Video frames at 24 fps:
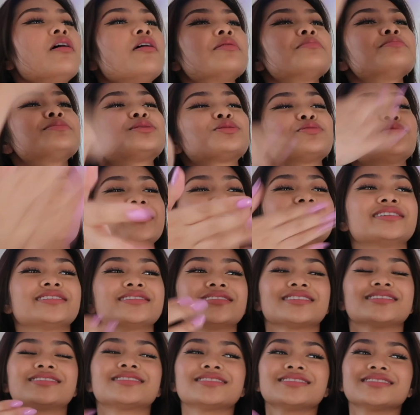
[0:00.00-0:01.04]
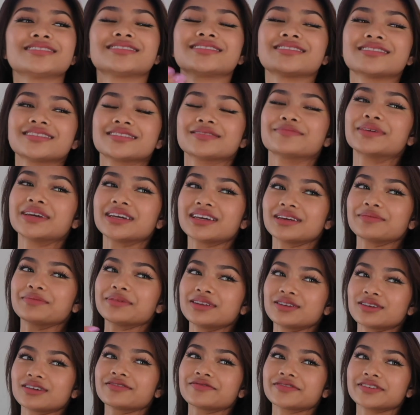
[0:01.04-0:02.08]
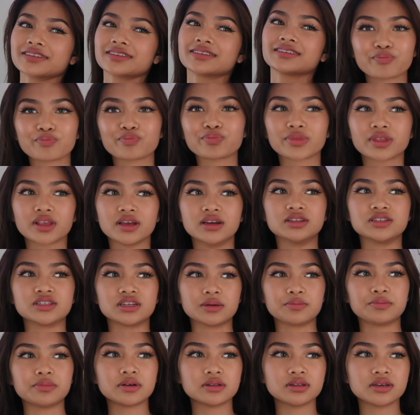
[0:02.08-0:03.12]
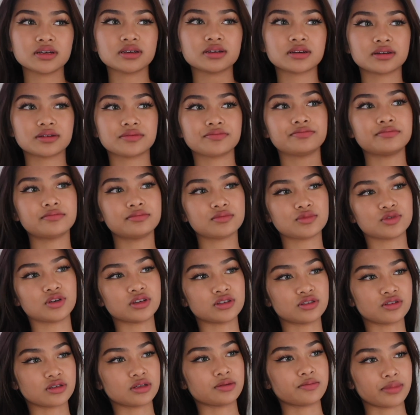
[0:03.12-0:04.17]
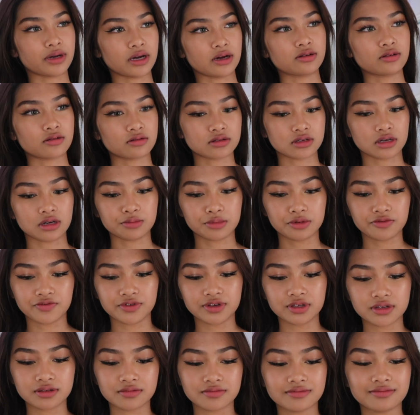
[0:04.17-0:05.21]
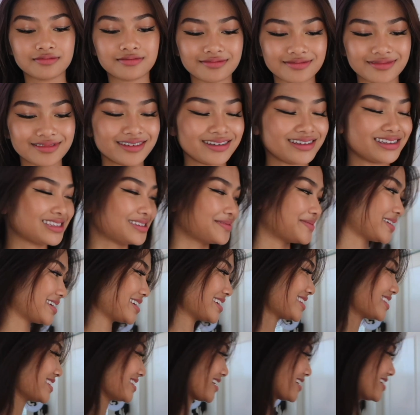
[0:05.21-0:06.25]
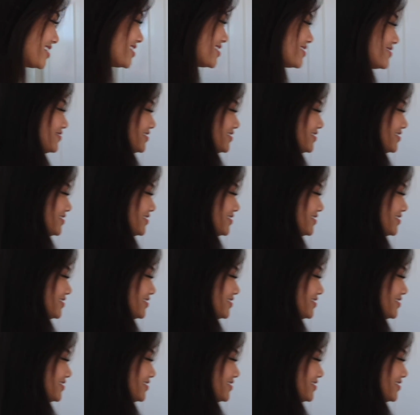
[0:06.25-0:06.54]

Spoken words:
I'm sweating. This is making me nervous. Should I put like translucent powder on top of it to make it set? Will